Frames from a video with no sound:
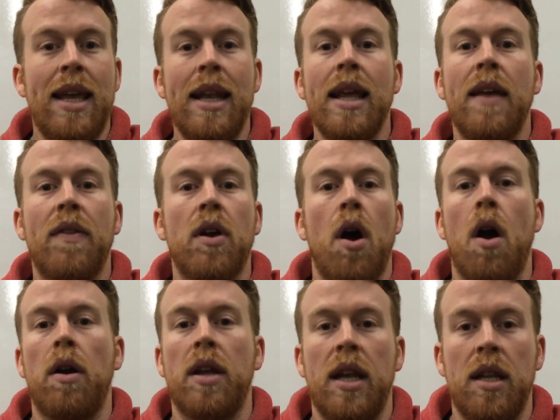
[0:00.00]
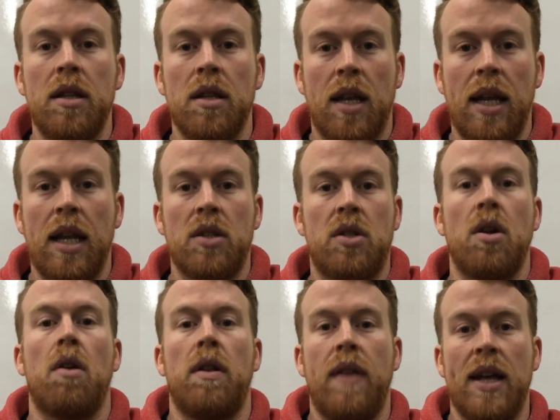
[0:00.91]
Getting in the car and getting
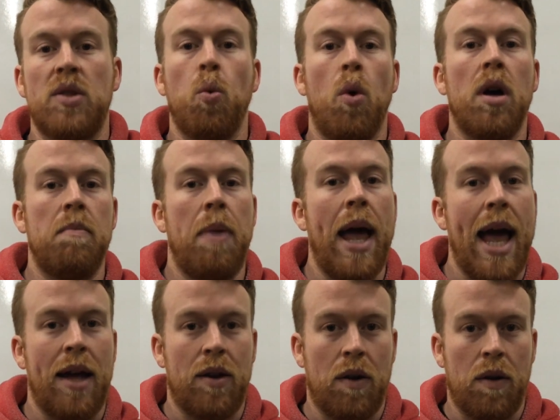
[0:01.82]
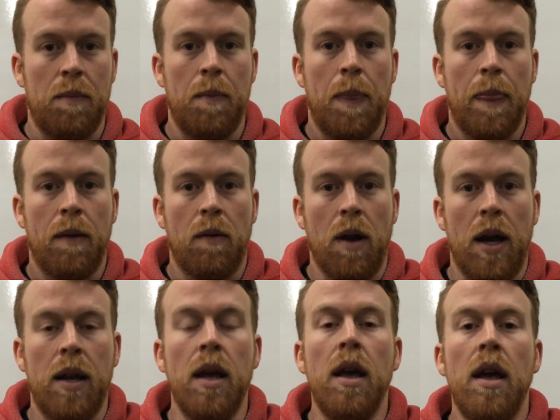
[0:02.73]
started, that's one pattern,
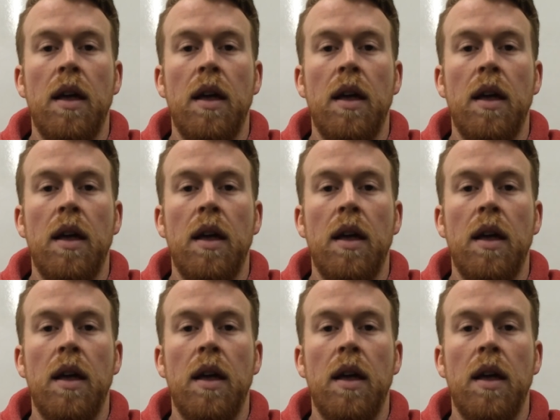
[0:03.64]
right?